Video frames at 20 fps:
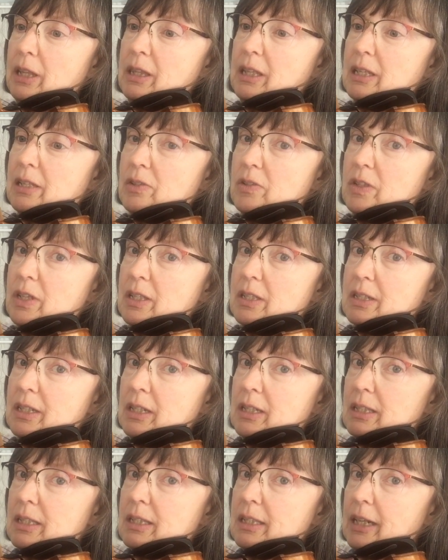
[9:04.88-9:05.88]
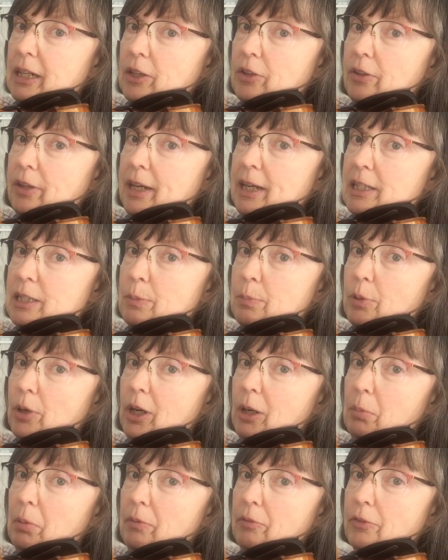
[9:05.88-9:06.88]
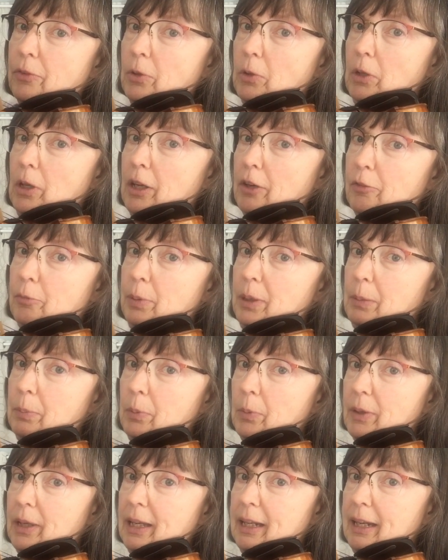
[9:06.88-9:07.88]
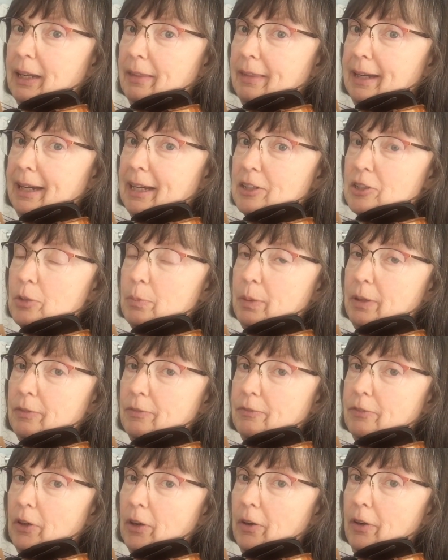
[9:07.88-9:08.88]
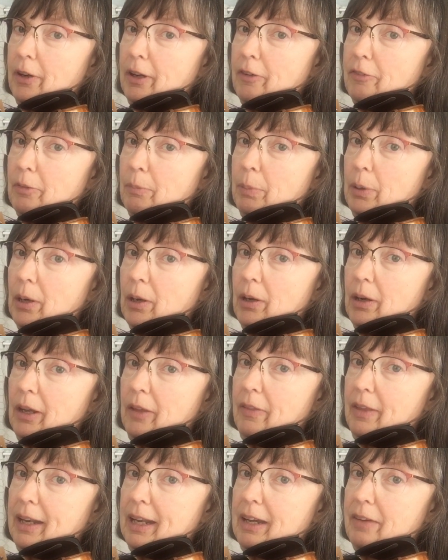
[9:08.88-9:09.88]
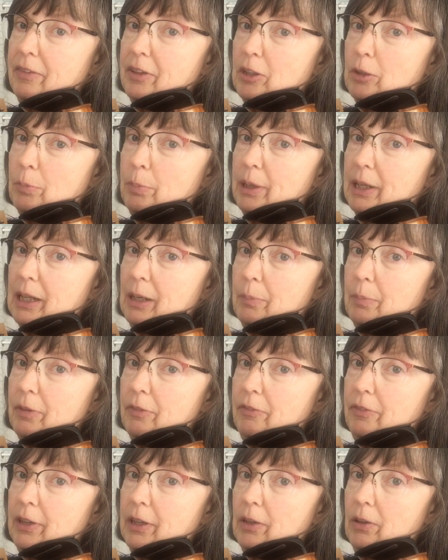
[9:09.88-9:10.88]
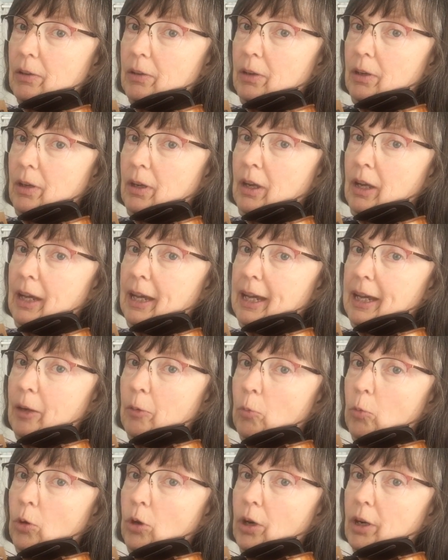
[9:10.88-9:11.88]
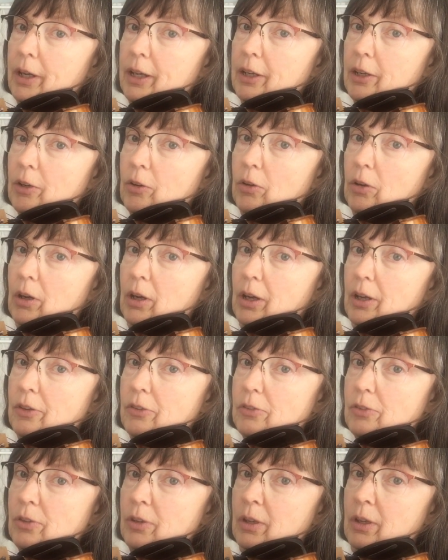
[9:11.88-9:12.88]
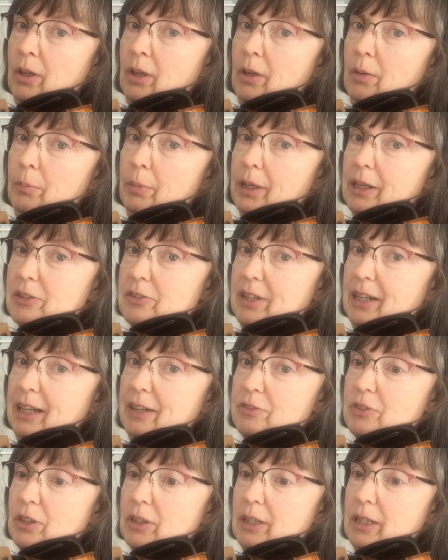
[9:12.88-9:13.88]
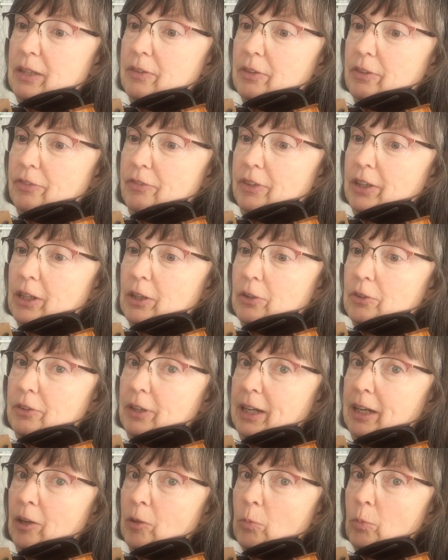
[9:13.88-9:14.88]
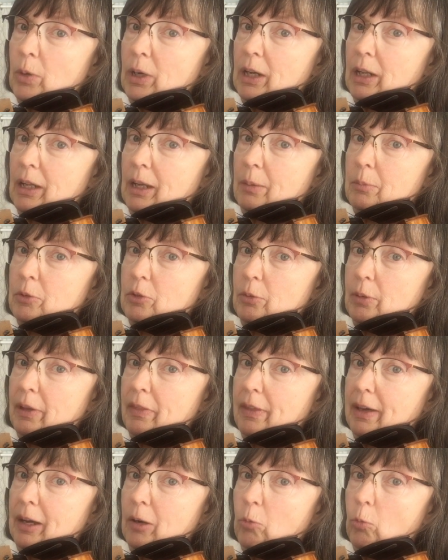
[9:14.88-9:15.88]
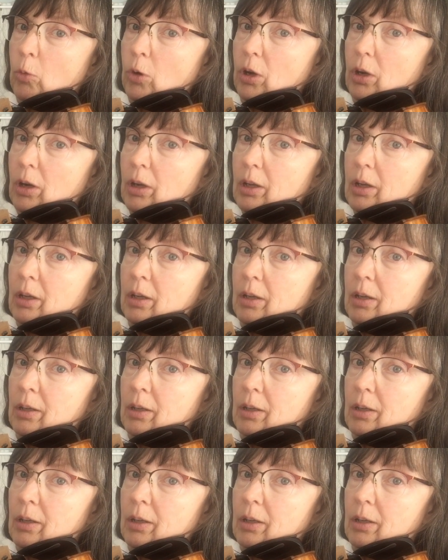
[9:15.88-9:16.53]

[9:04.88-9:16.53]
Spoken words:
this distance that creates a problem for a lot of people, getting that to be far enough apart and then having to pick up the finger and walk it across, because I have to leave a finger down while I'm doing that walk.